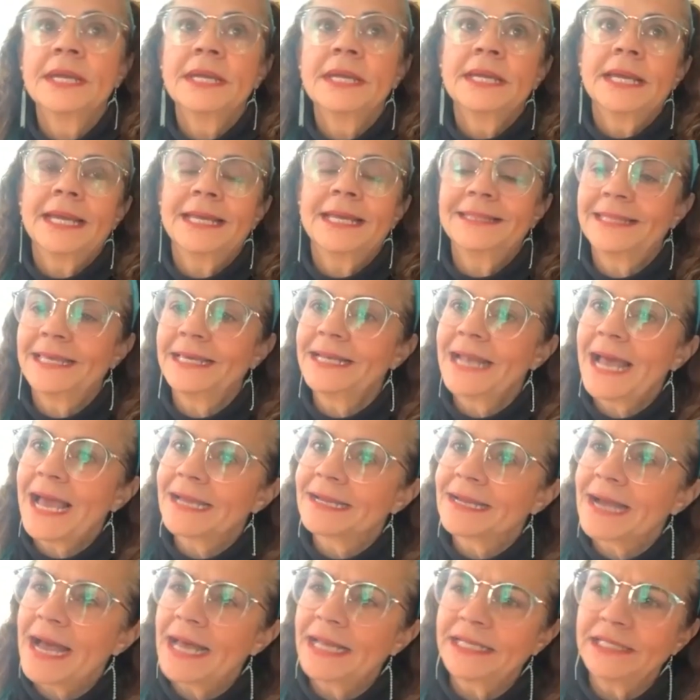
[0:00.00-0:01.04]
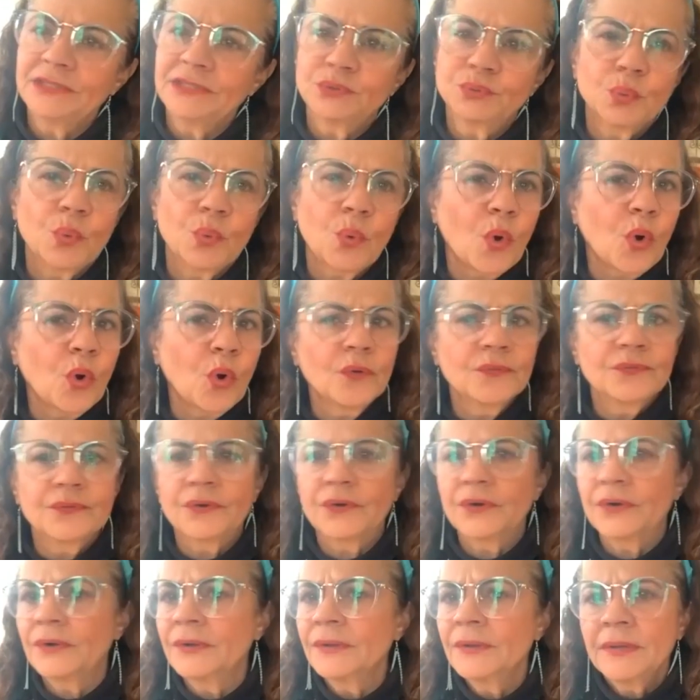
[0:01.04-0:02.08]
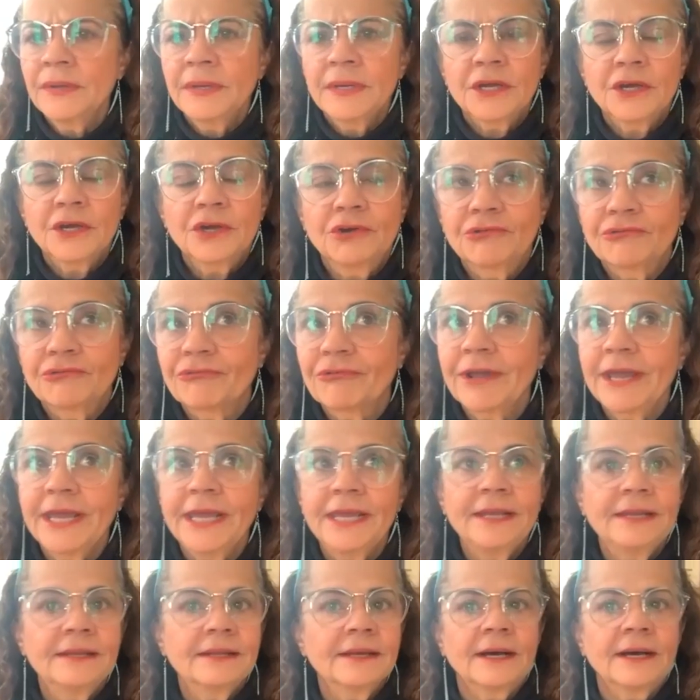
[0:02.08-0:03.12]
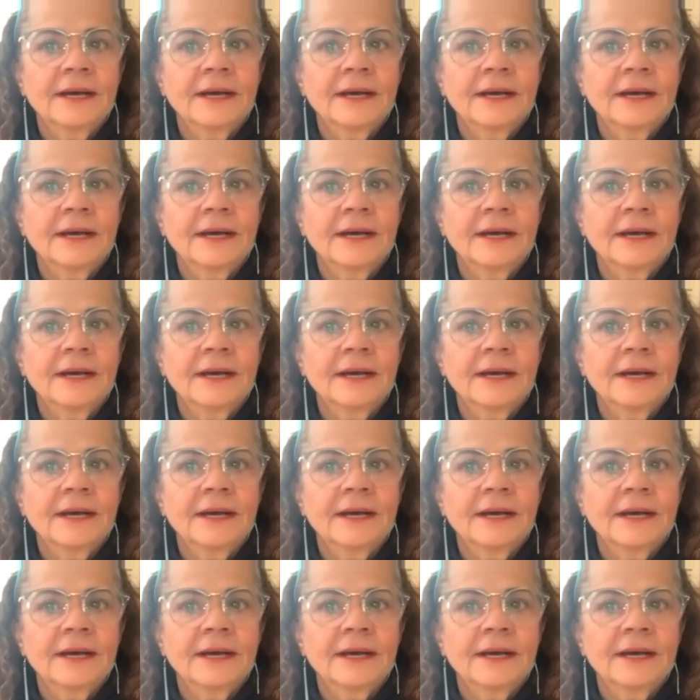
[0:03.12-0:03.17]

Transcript: And then I got into other great